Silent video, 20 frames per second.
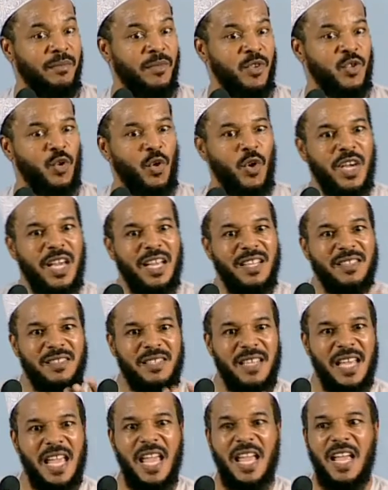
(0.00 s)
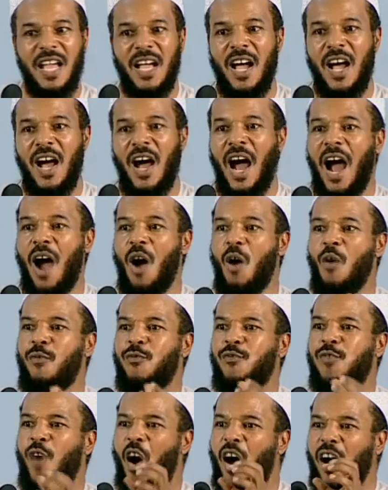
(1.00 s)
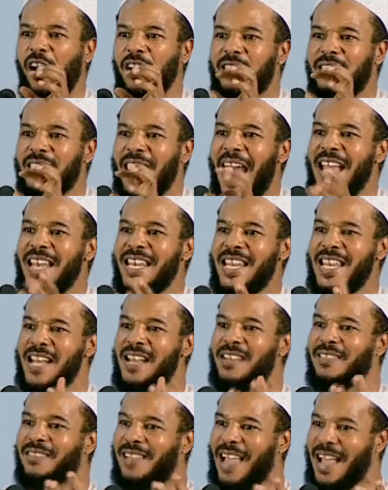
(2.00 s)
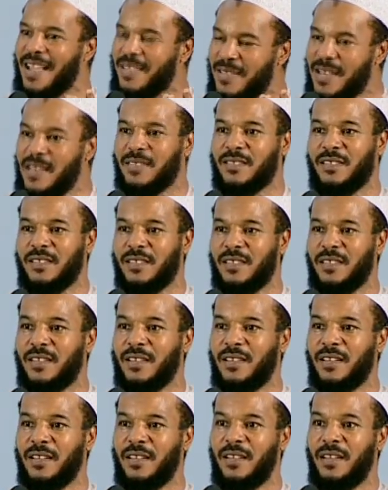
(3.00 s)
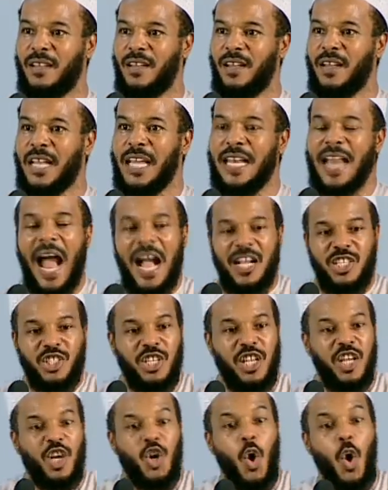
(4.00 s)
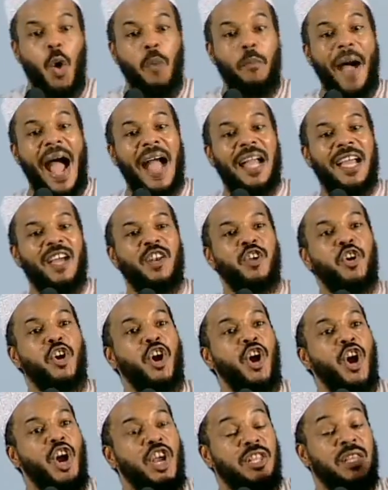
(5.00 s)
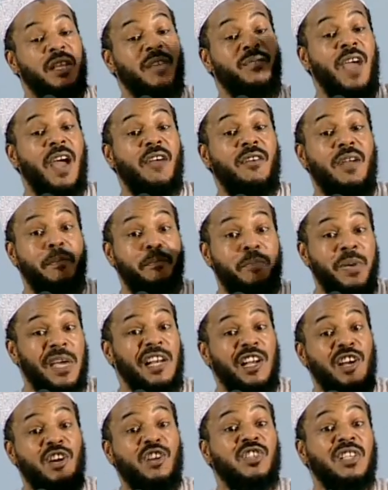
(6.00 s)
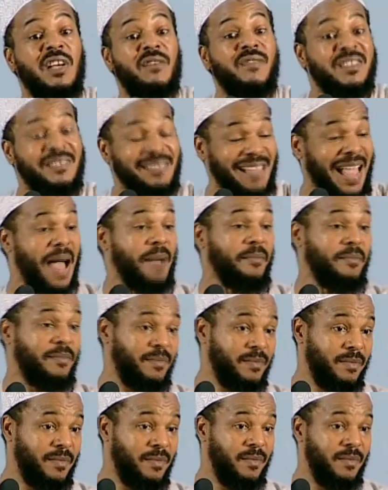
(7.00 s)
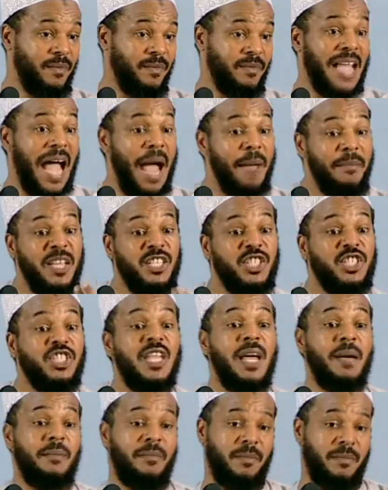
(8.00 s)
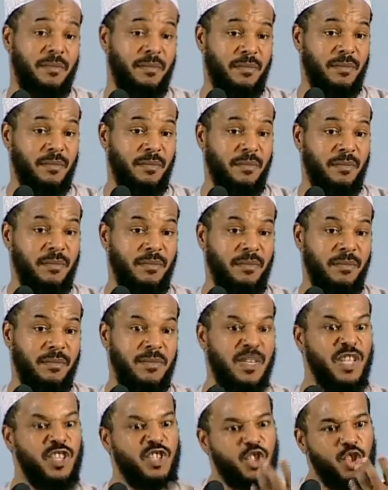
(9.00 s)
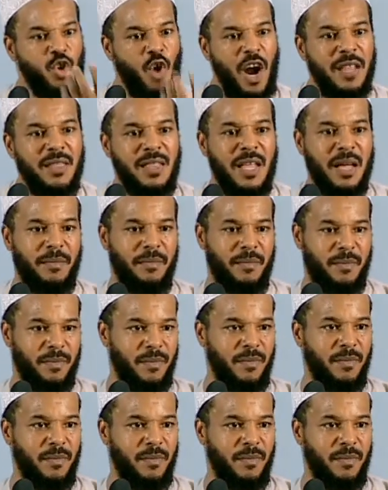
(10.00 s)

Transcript: So you can see how false ideas like this can actually go back and hurt the very pillars of Islam damage them, distort them.